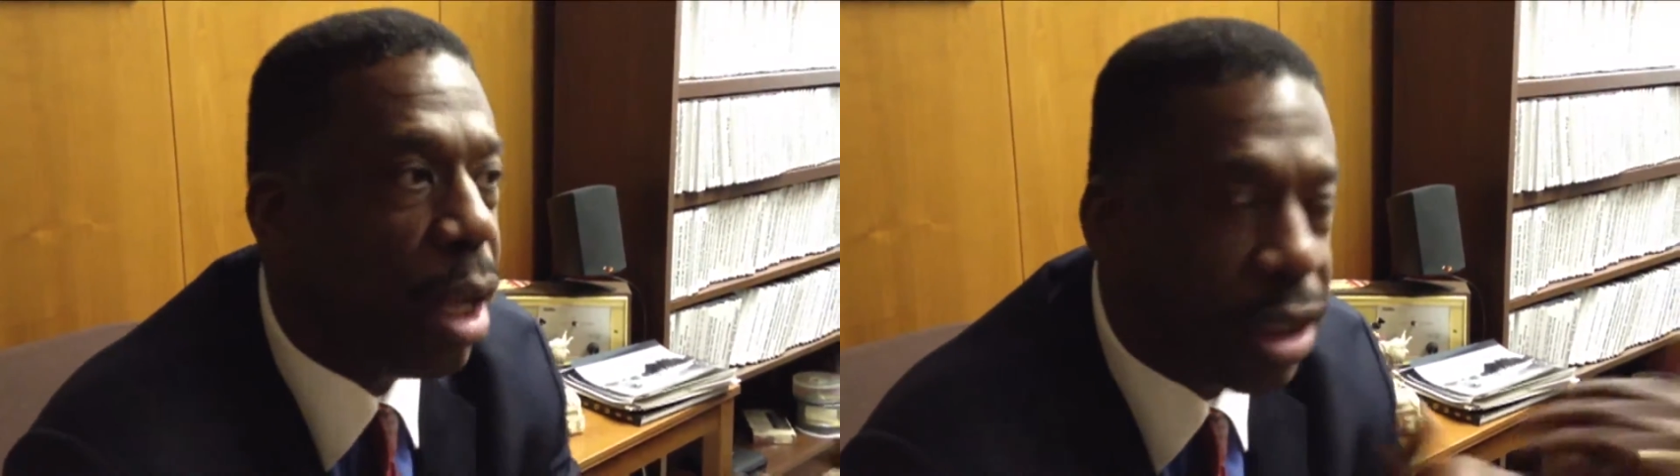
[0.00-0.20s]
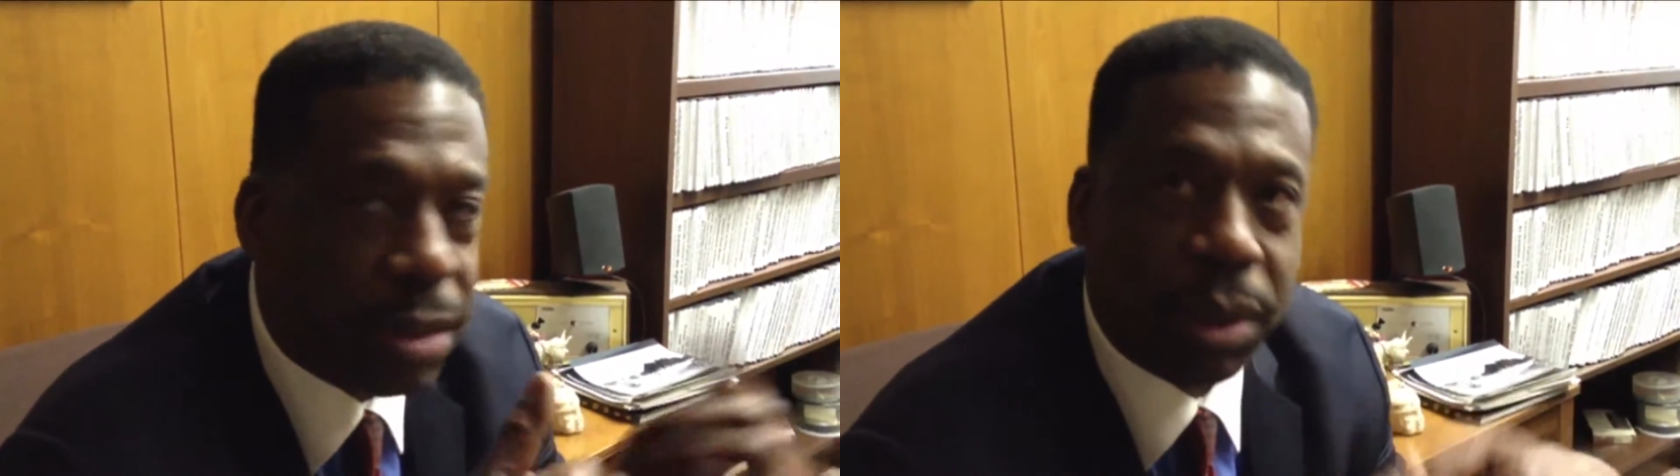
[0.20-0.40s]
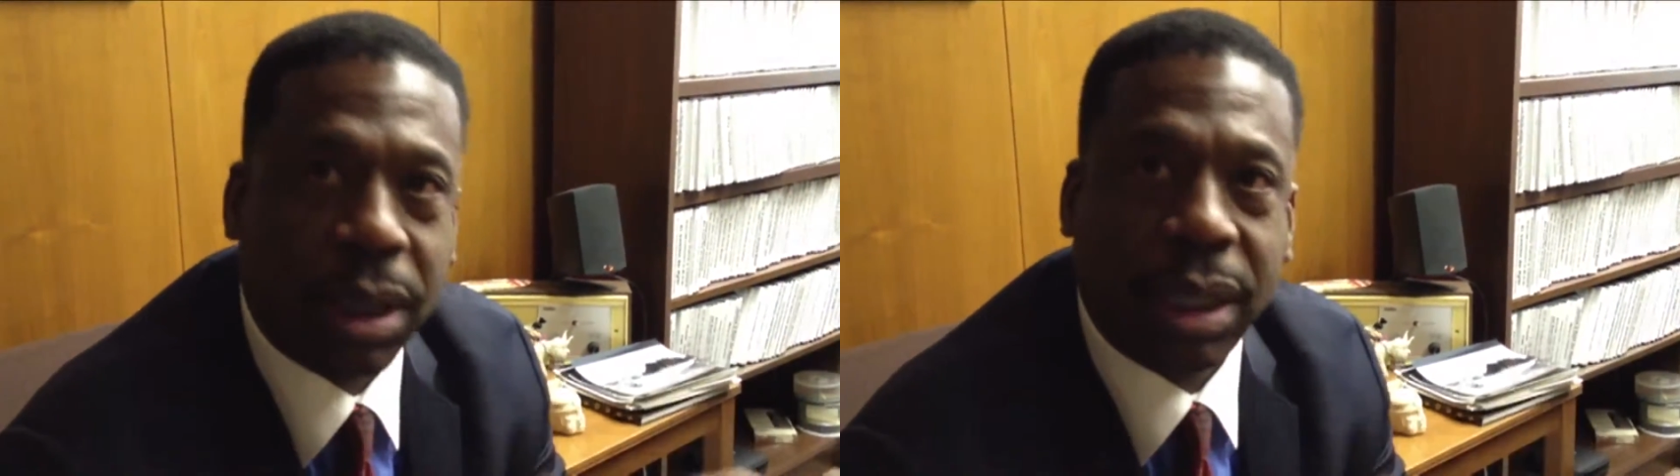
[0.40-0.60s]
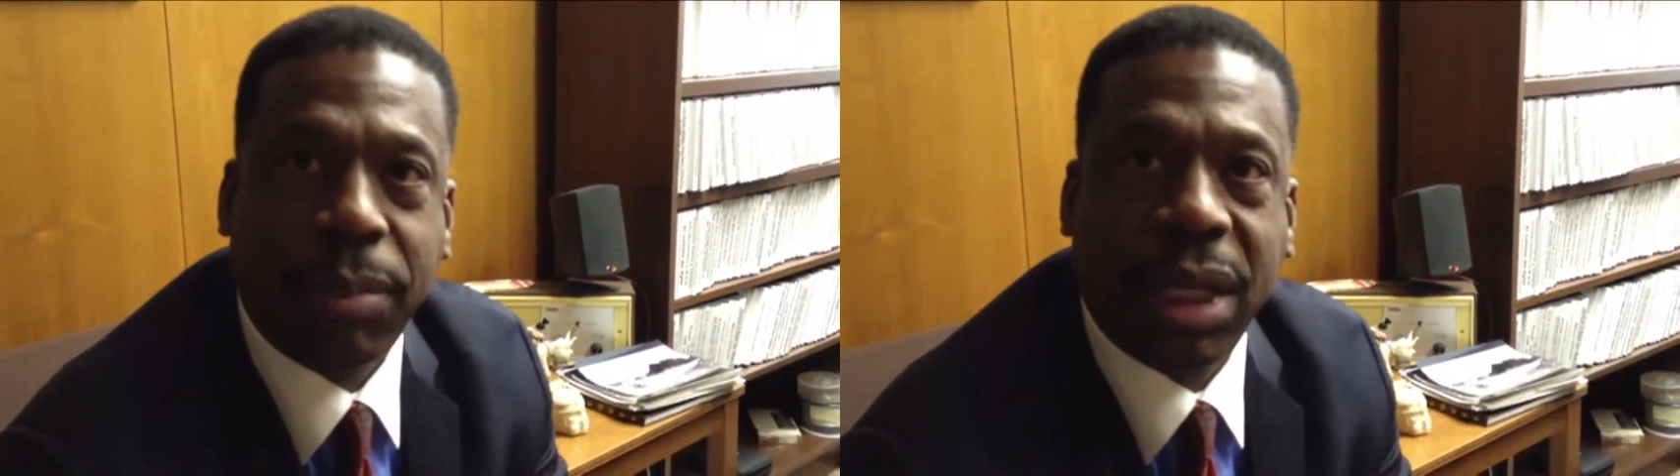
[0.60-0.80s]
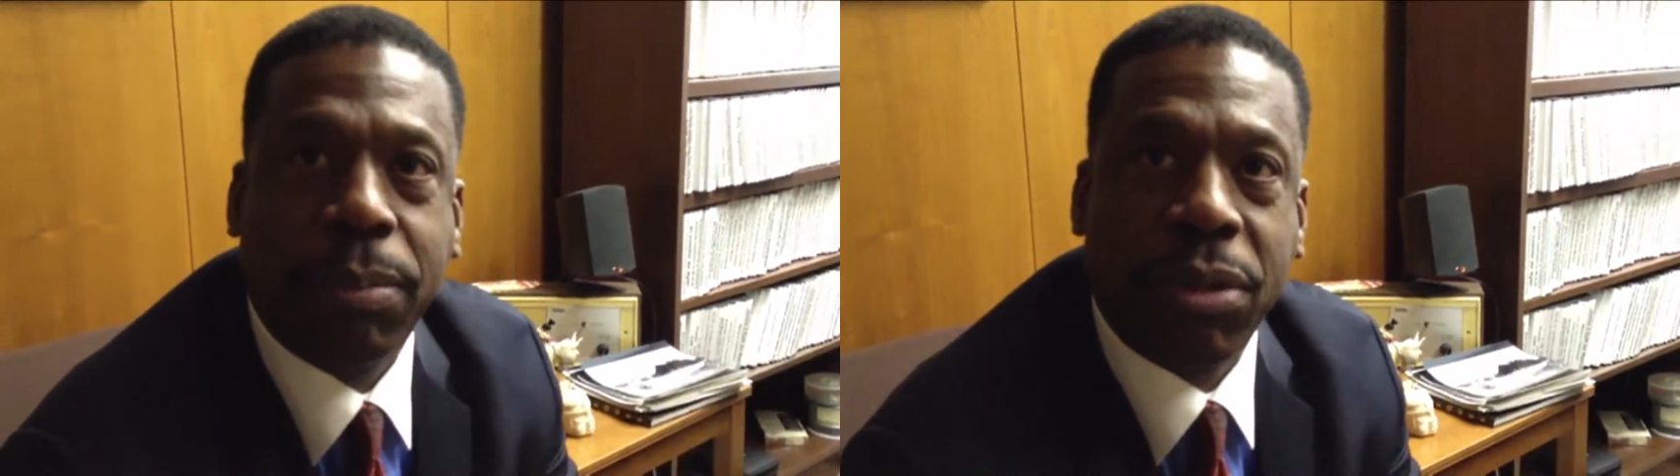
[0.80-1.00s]
ultimately
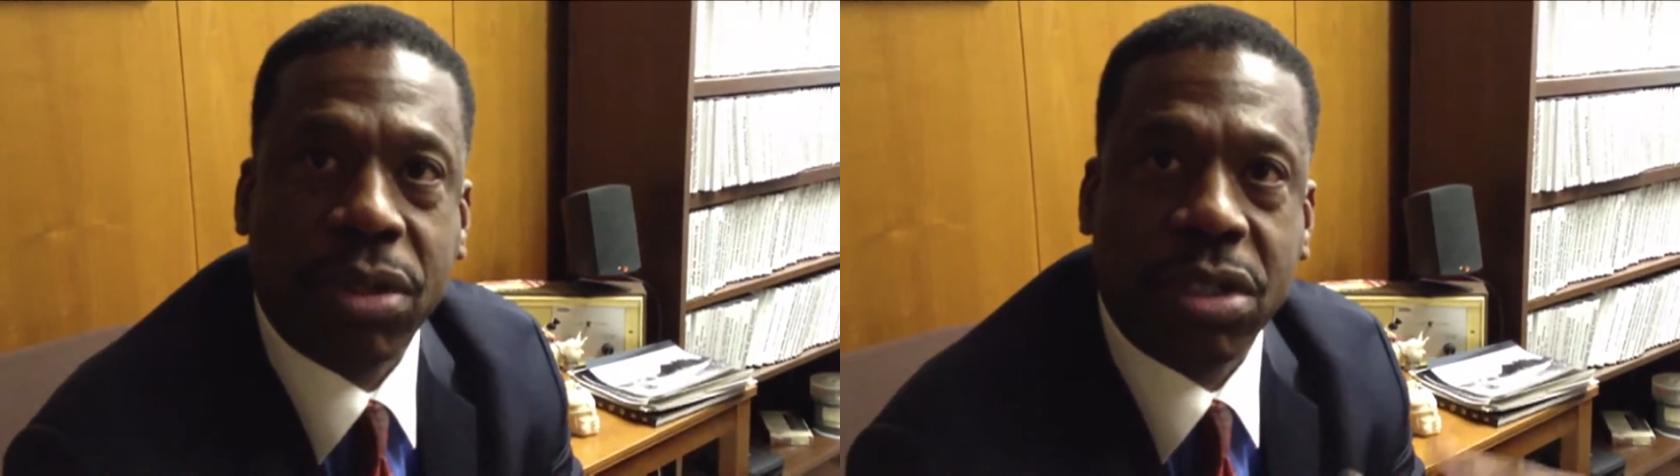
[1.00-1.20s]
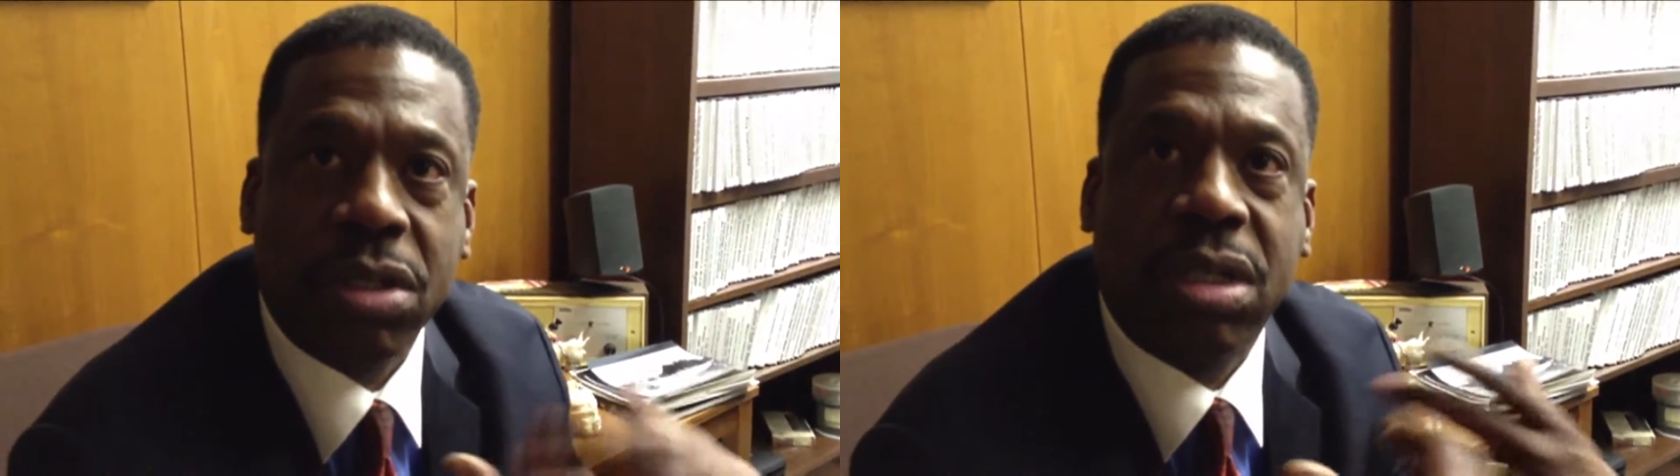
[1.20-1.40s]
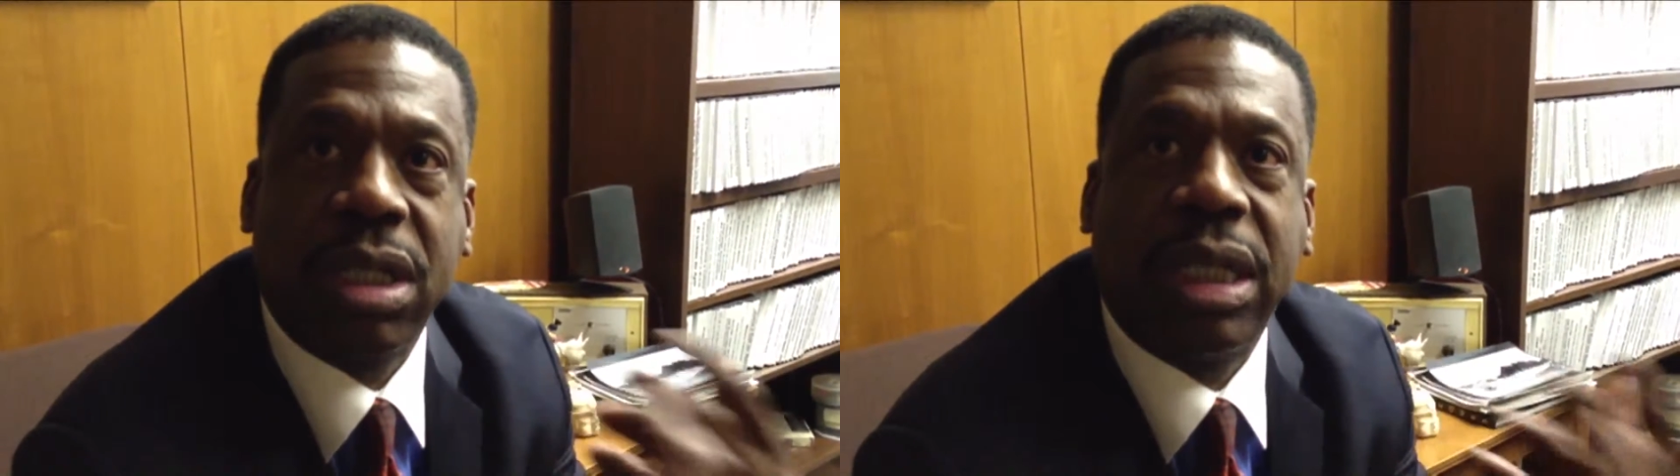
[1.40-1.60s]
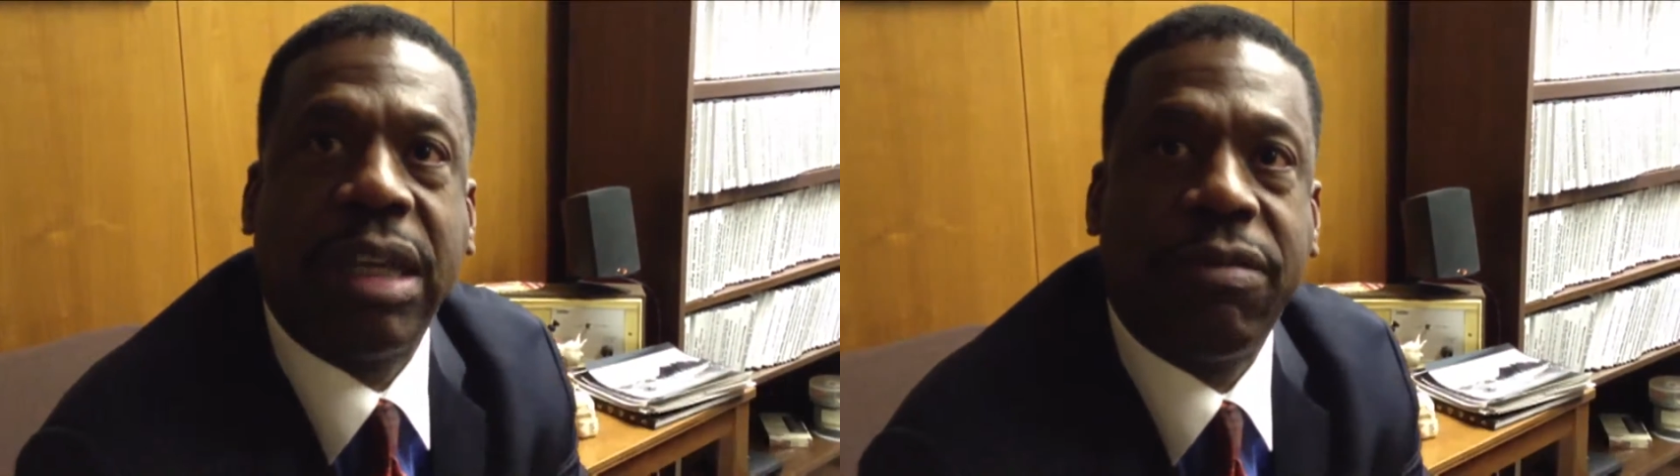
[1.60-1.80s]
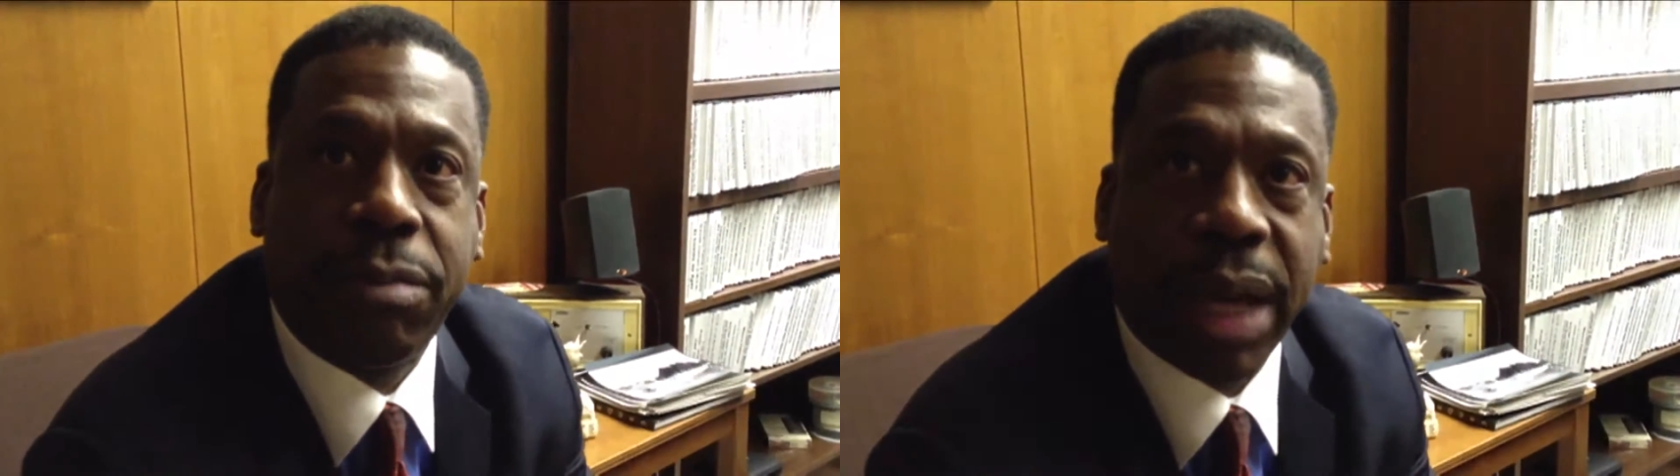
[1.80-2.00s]
be in positions to
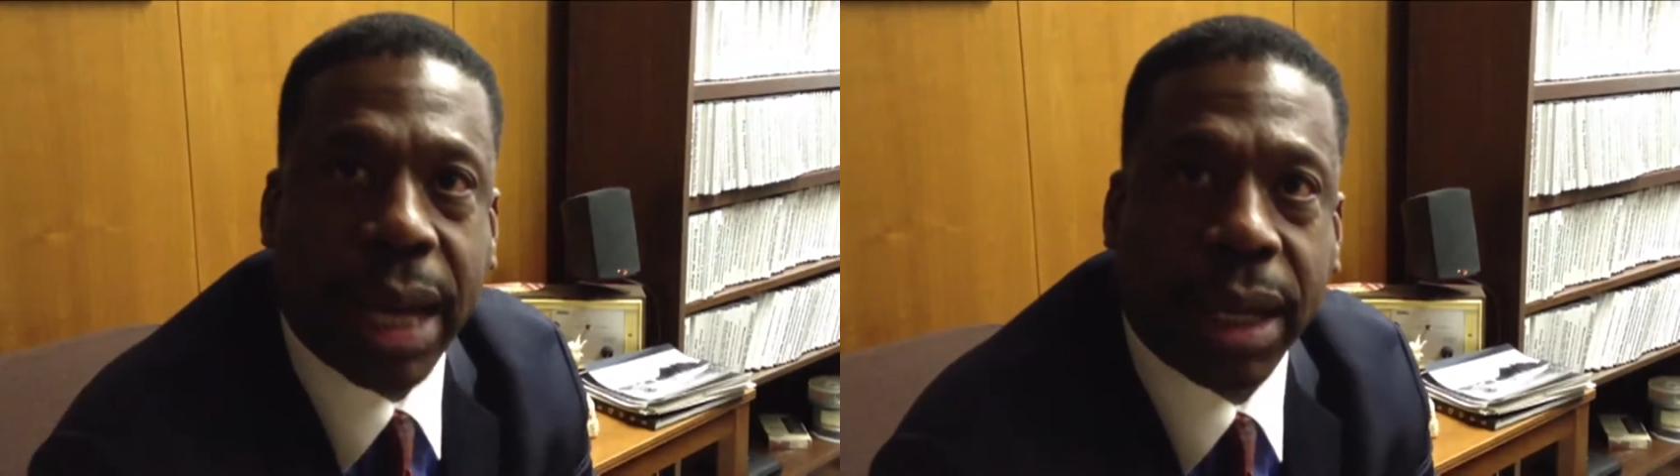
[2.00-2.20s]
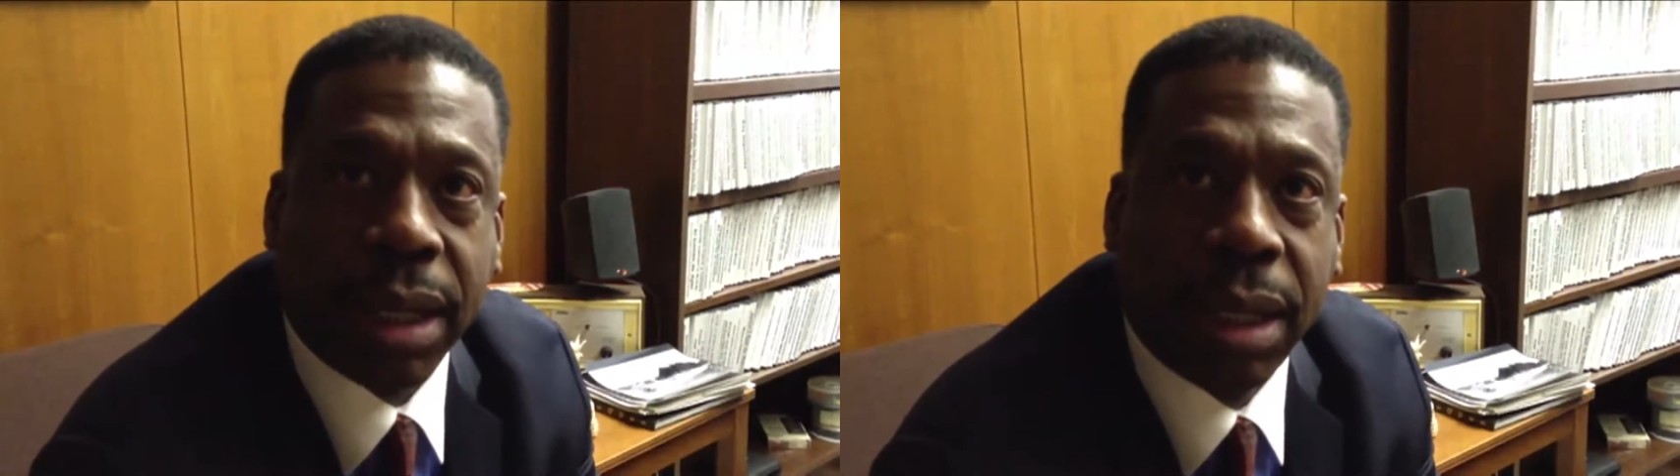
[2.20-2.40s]
give back.